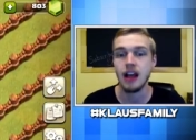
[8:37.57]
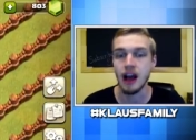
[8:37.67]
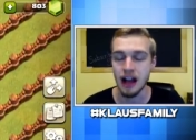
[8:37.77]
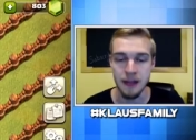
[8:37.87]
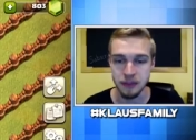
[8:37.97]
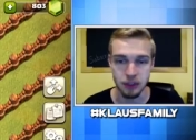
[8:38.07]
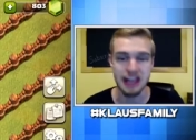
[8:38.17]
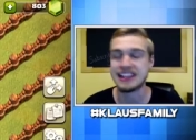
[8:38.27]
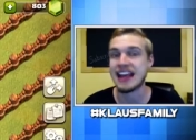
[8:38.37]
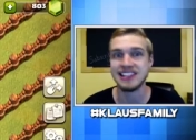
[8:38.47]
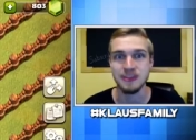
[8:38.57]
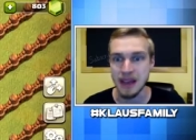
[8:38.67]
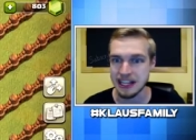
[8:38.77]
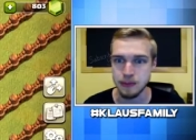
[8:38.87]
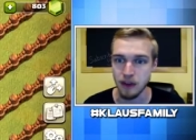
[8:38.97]
um, clan castle,
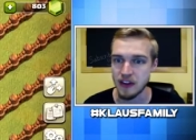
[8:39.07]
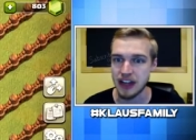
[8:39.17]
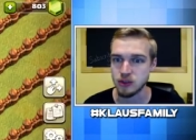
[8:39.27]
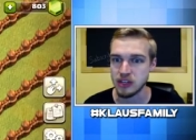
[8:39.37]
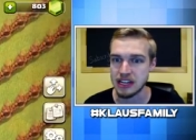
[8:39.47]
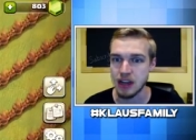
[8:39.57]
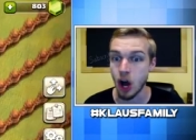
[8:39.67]
max spell factory.